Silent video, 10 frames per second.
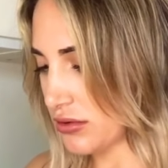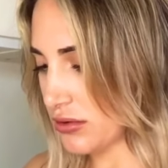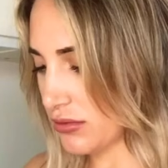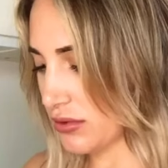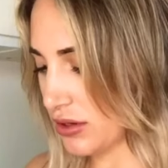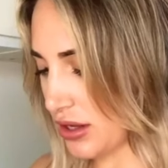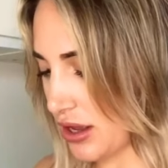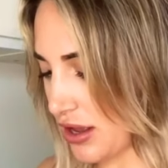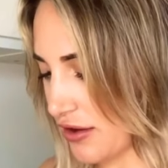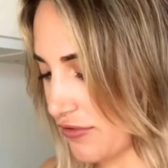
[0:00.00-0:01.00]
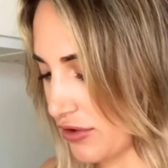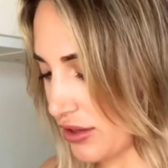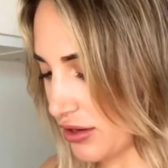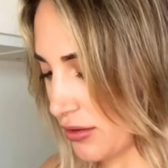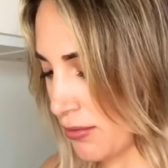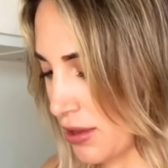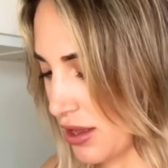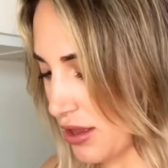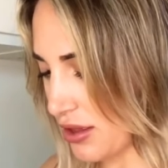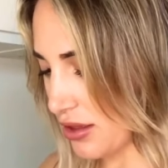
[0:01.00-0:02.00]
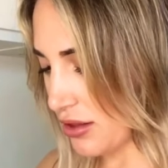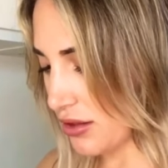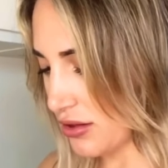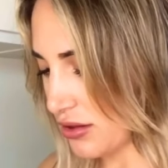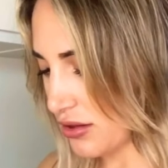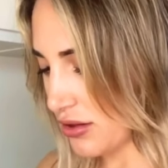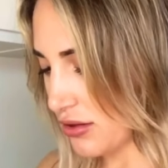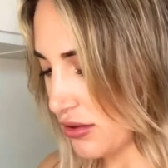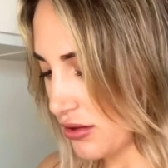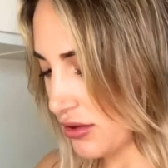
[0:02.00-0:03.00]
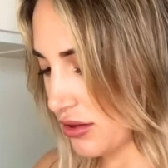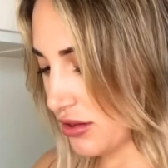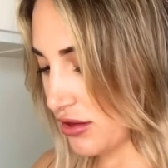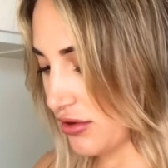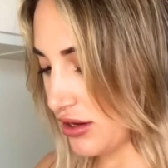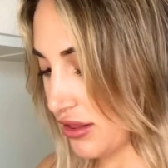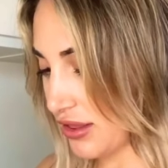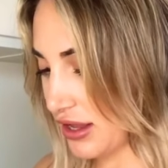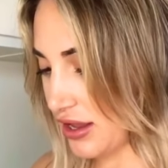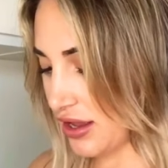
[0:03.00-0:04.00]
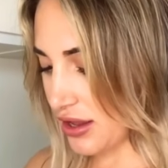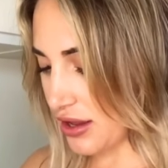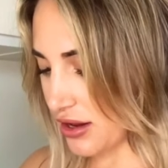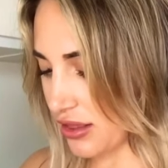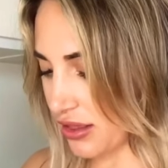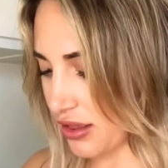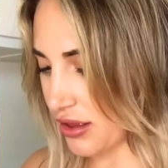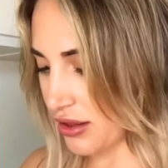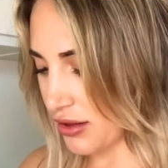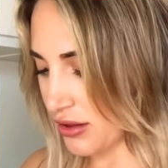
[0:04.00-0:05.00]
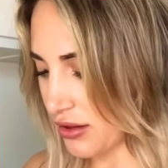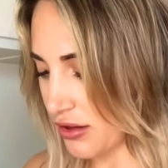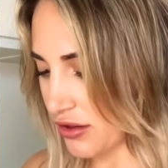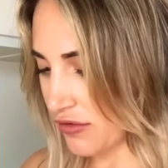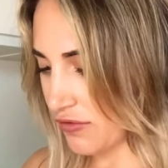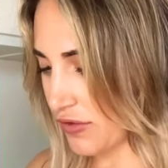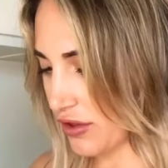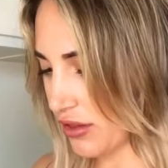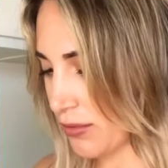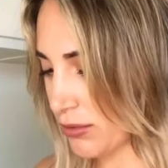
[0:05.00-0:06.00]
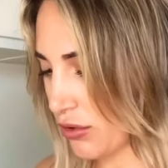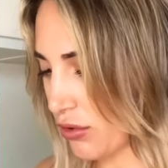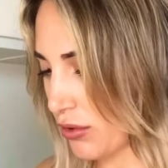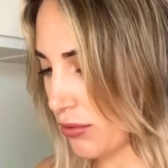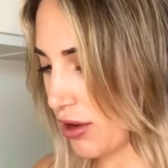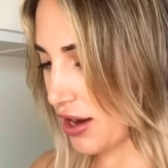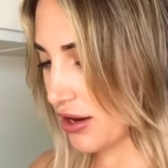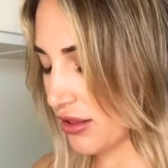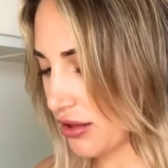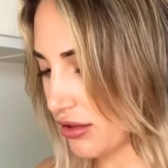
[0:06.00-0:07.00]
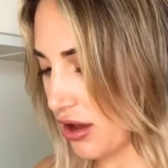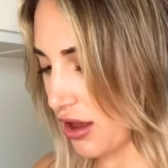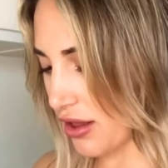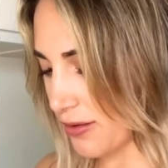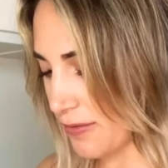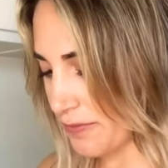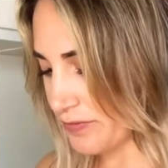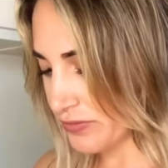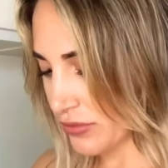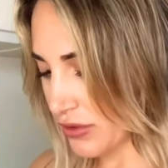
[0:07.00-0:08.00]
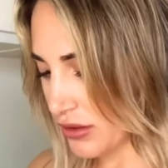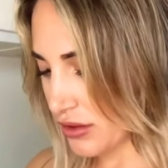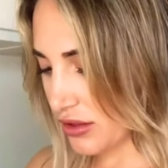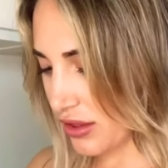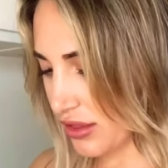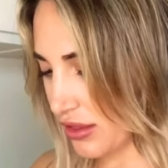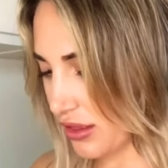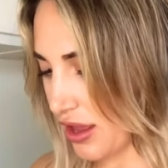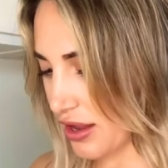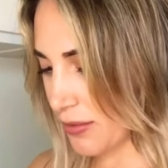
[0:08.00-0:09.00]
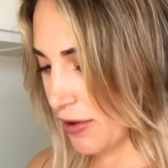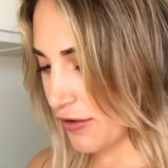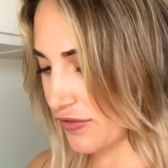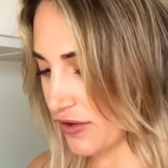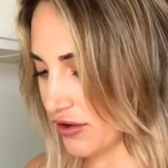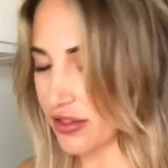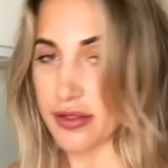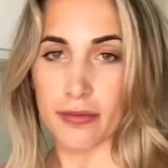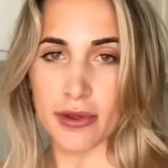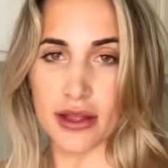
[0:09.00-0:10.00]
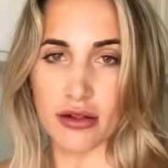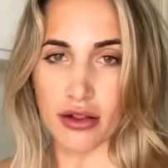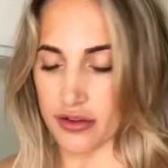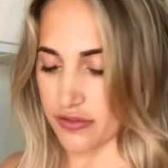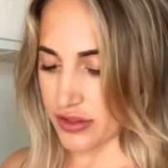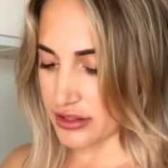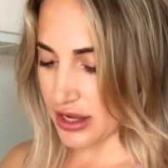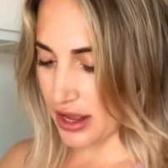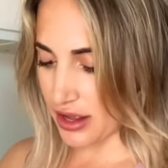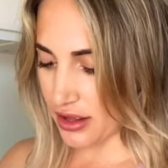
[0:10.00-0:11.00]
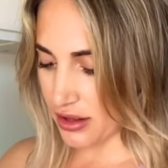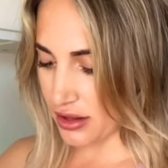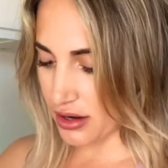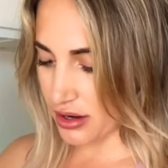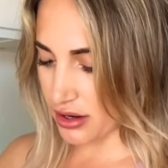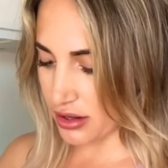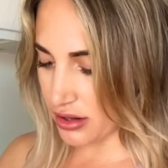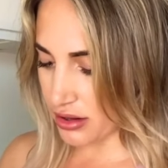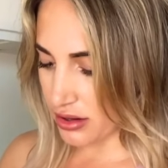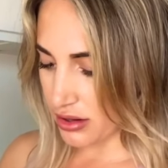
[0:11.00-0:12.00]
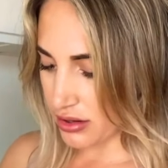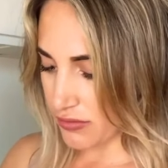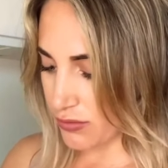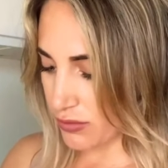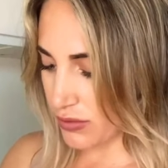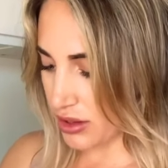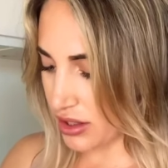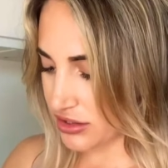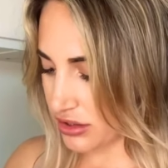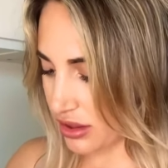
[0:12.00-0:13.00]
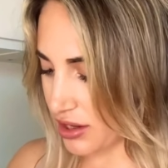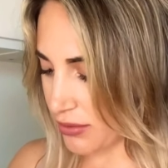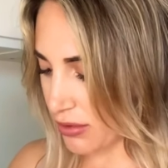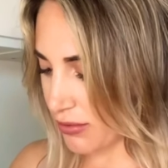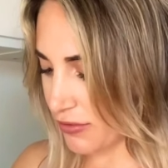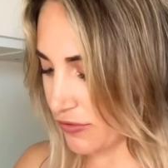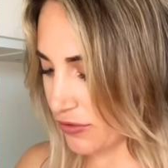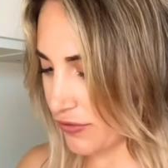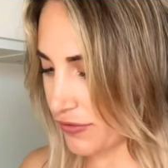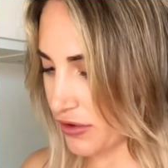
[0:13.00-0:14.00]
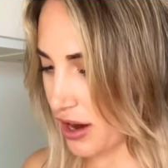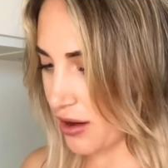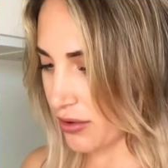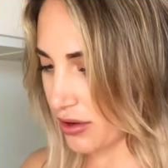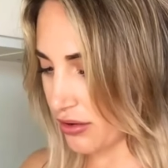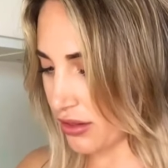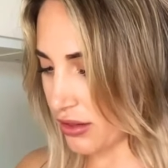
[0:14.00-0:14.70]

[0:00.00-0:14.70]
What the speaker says: I want to get every little bit. As you can see, it fills up the whole bread. It's a lot. This is like my first meal of the day, and it really just keeps me full for hours.